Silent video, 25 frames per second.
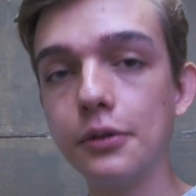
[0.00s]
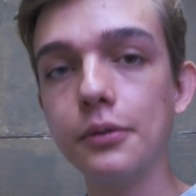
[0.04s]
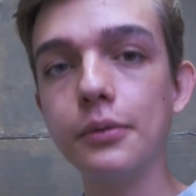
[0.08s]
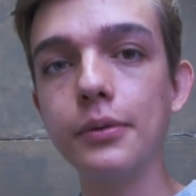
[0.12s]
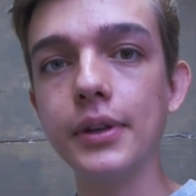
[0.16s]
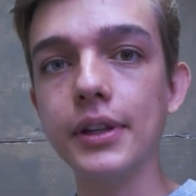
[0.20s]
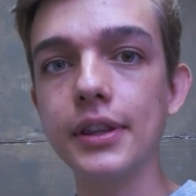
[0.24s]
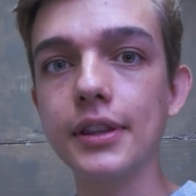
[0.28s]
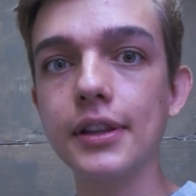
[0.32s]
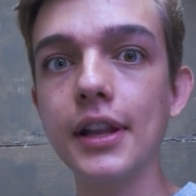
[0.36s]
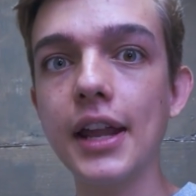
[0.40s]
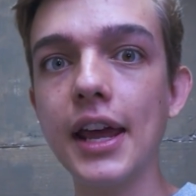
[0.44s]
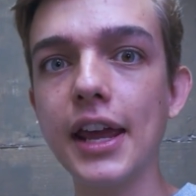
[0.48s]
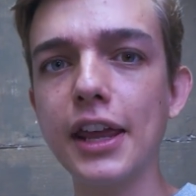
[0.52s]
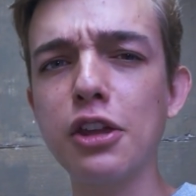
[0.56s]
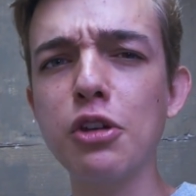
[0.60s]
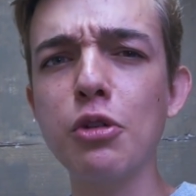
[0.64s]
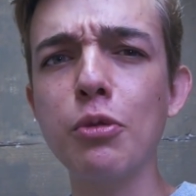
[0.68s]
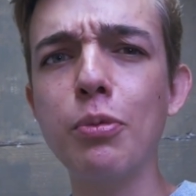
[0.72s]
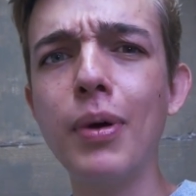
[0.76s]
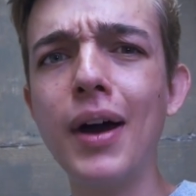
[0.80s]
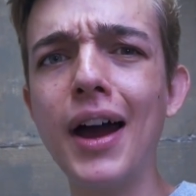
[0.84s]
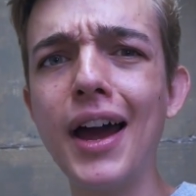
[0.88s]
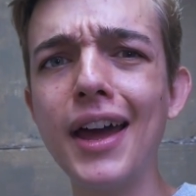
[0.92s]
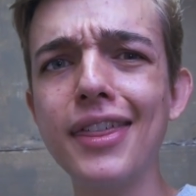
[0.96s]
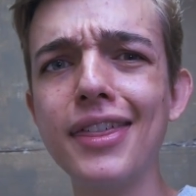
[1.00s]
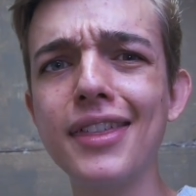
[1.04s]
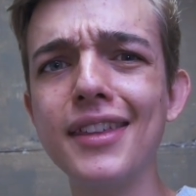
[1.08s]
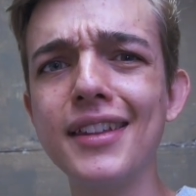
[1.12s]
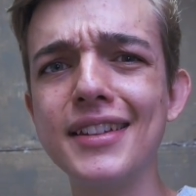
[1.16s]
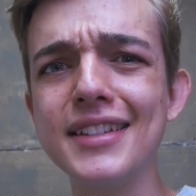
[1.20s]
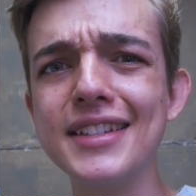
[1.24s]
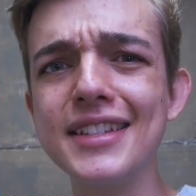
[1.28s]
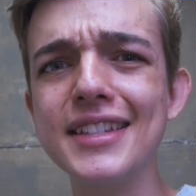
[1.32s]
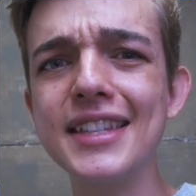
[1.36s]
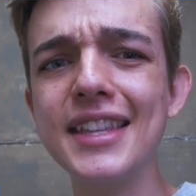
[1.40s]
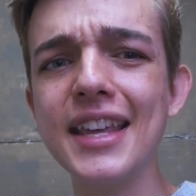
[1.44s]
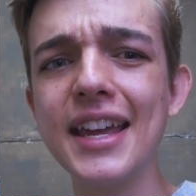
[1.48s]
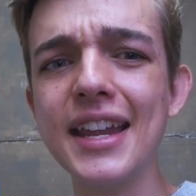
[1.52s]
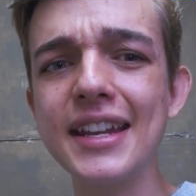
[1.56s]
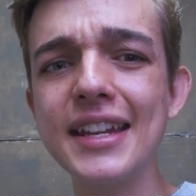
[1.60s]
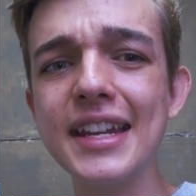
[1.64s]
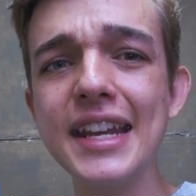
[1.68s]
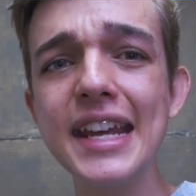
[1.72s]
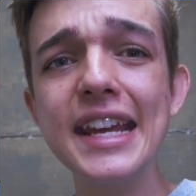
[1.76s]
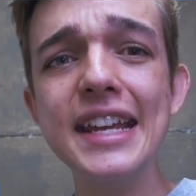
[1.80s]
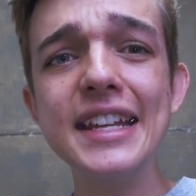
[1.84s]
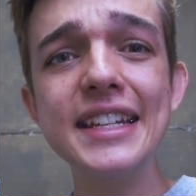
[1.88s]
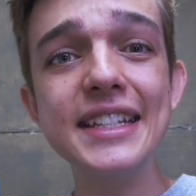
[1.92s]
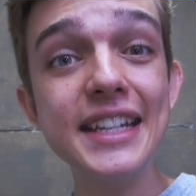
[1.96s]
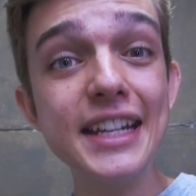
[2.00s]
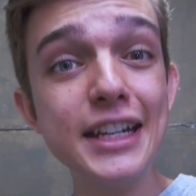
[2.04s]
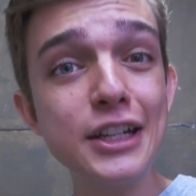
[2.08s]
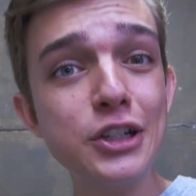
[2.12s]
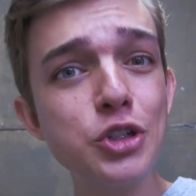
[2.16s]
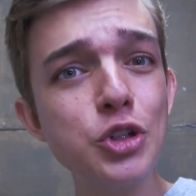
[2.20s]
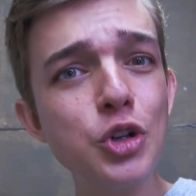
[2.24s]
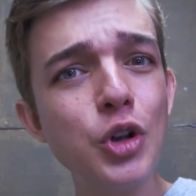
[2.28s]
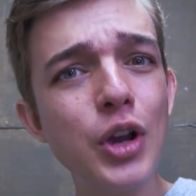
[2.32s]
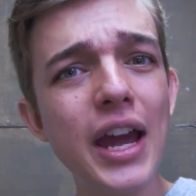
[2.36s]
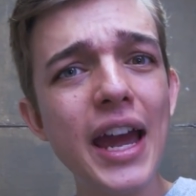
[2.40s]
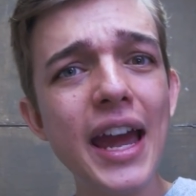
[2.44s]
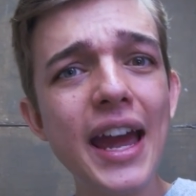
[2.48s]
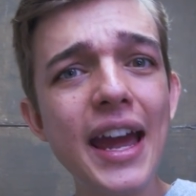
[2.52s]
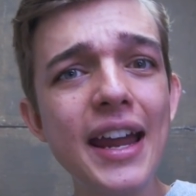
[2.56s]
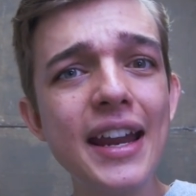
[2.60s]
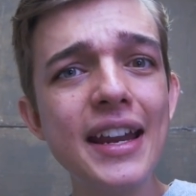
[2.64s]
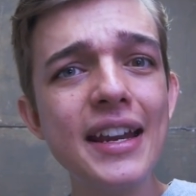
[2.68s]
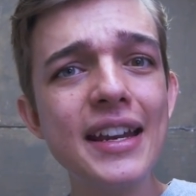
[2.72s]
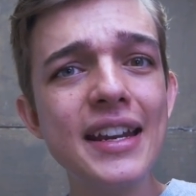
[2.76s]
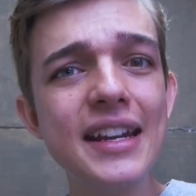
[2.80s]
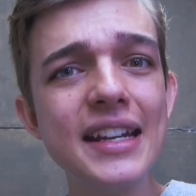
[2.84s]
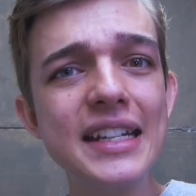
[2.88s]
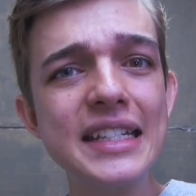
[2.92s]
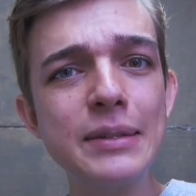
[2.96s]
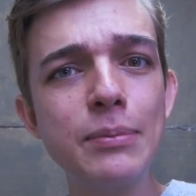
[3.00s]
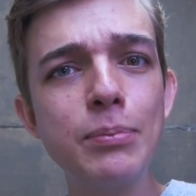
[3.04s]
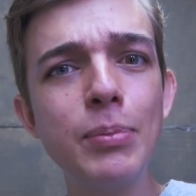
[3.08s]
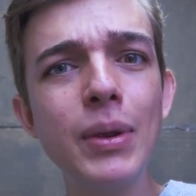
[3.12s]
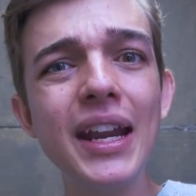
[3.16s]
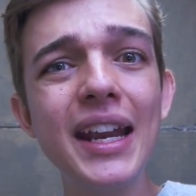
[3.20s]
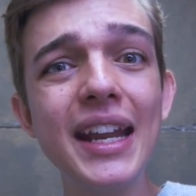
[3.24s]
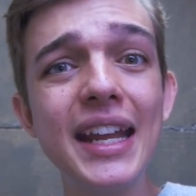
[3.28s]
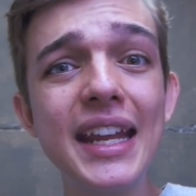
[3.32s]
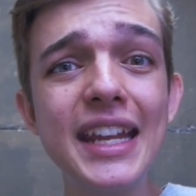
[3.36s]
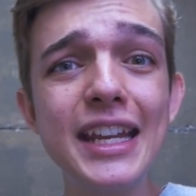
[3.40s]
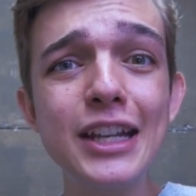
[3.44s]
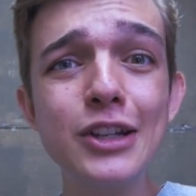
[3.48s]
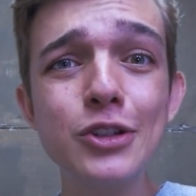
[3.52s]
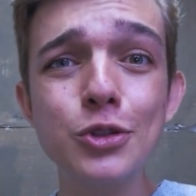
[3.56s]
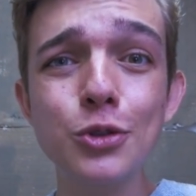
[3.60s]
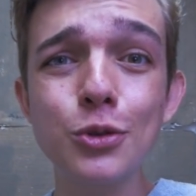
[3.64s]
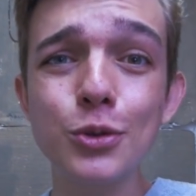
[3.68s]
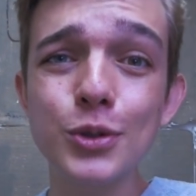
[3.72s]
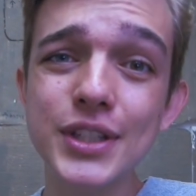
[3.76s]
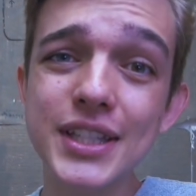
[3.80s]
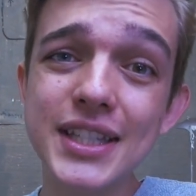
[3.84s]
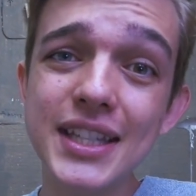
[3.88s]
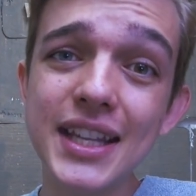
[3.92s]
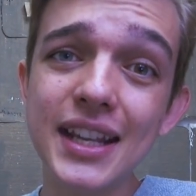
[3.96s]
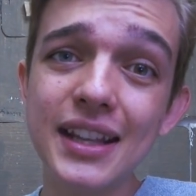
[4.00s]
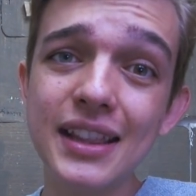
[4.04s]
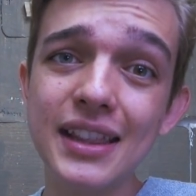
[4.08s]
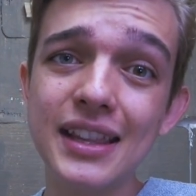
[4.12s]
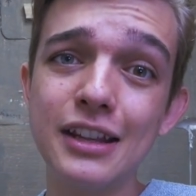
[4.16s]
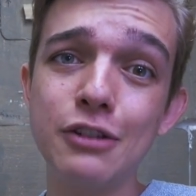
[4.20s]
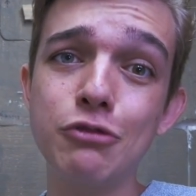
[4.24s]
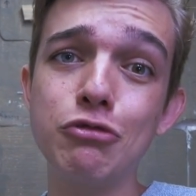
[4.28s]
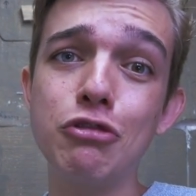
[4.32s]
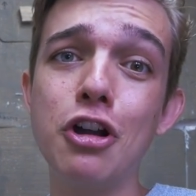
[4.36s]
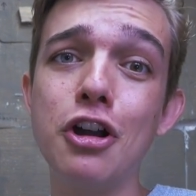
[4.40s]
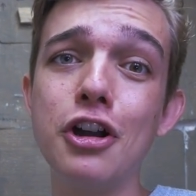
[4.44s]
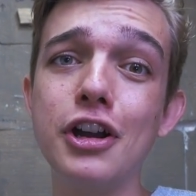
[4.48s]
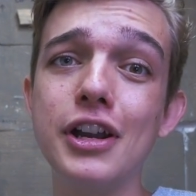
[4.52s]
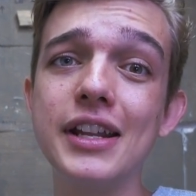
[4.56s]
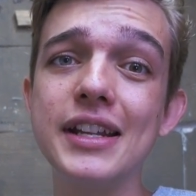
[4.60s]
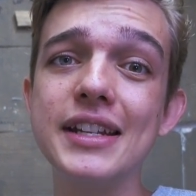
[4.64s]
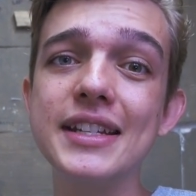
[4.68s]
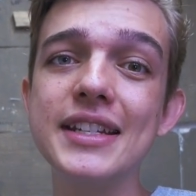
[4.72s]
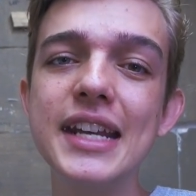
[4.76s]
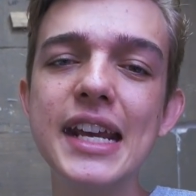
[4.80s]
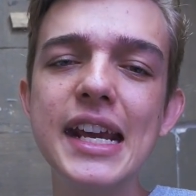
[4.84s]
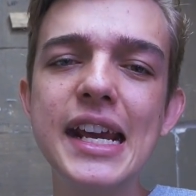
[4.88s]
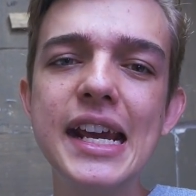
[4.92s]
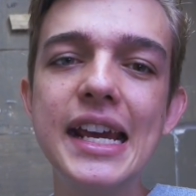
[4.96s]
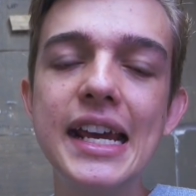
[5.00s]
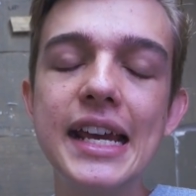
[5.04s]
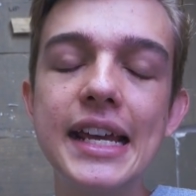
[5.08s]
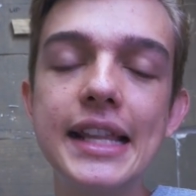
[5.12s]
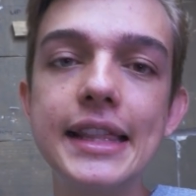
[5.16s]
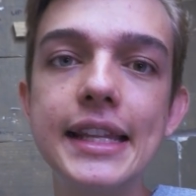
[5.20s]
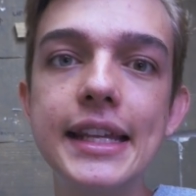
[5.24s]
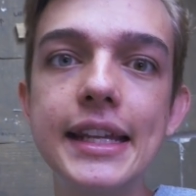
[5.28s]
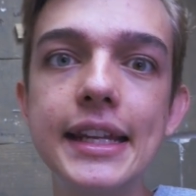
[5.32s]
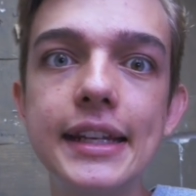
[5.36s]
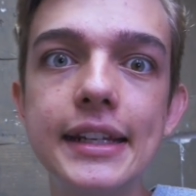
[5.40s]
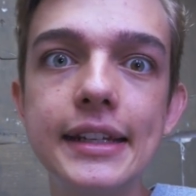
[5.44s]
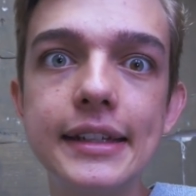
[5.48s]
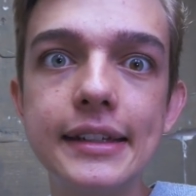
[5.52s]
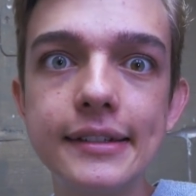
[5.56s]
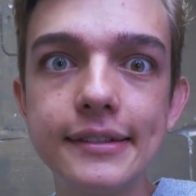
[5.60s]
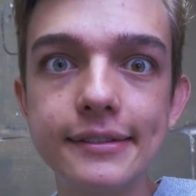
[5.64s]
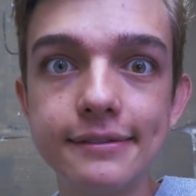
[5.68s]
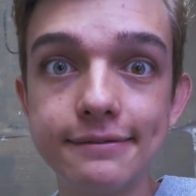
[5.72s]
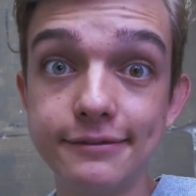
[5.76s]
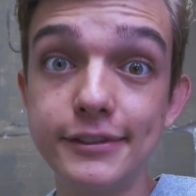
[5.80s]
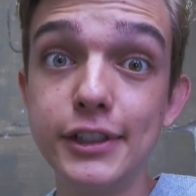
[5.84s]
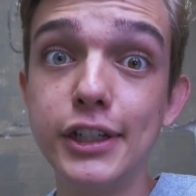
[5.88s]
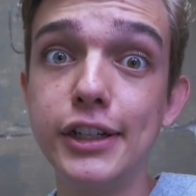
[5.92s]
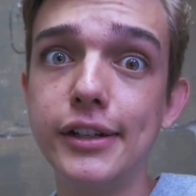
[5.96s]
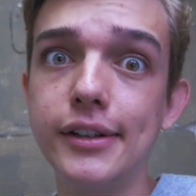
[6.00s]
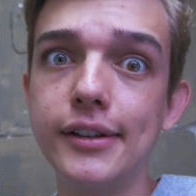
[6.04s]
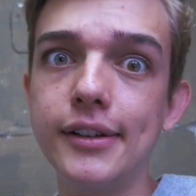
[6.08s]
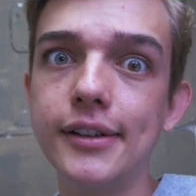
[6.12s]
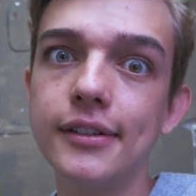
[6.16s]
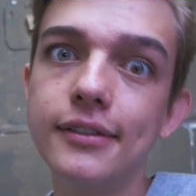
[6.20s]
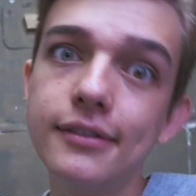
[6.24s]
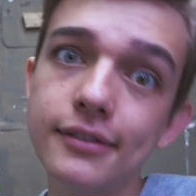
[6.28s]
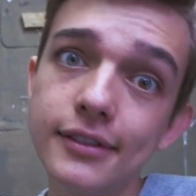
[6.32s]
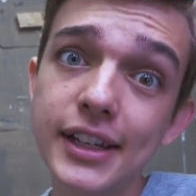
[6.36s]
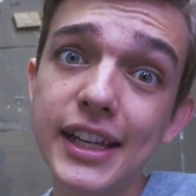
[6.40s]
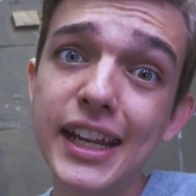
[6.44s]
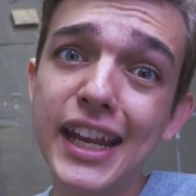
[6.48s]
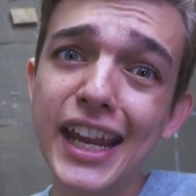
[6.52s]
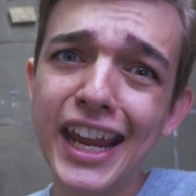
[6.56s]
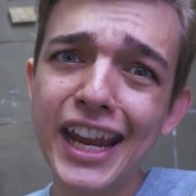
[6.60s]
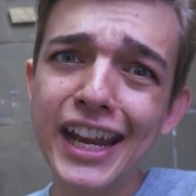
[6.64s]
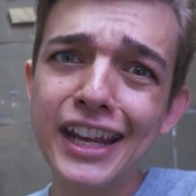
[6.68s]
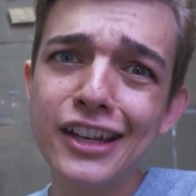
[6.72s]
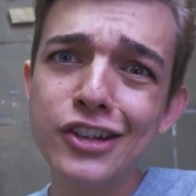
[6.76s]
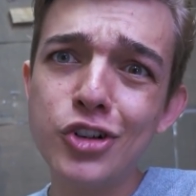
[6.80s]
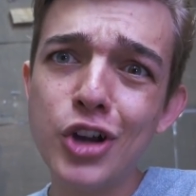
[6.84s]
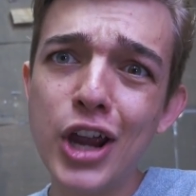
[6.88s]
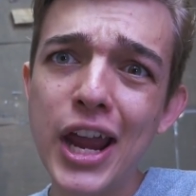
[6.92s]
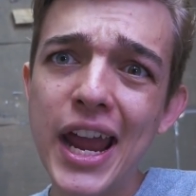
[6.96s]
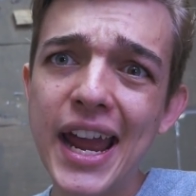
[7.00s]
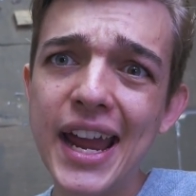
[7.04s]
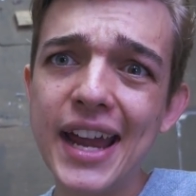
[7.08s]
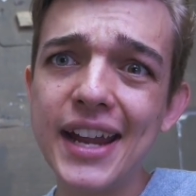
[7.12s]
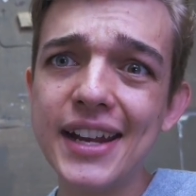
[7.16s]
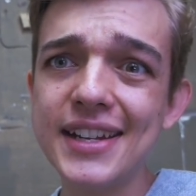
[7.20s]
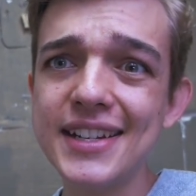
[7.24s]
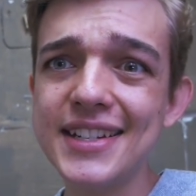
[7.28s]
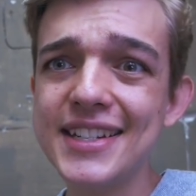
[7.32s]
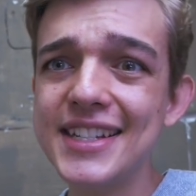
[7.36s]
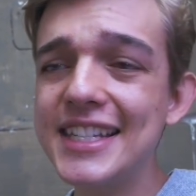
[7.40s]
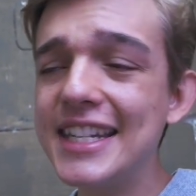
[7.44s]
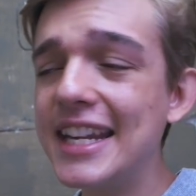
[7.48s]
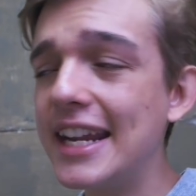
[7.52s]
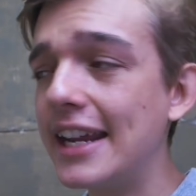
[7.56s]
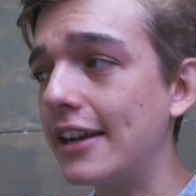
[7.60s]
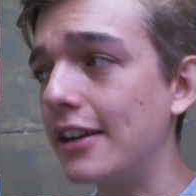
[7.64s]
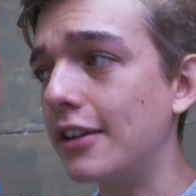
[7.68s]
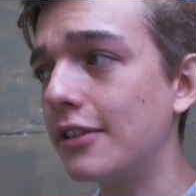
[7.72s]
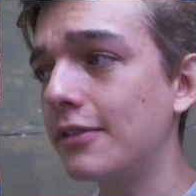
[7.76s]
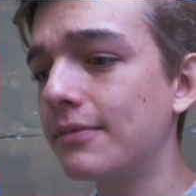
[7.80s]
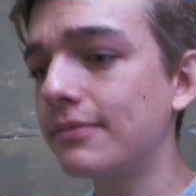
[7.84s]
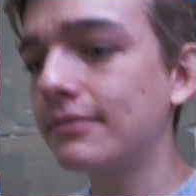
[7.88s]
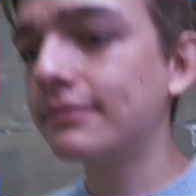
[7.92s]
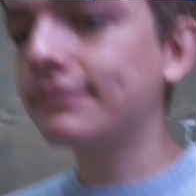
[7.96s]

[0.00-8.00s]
with like your pythons that scent your hand as a better heat source than the rodent, and then, you know, get your hand instead.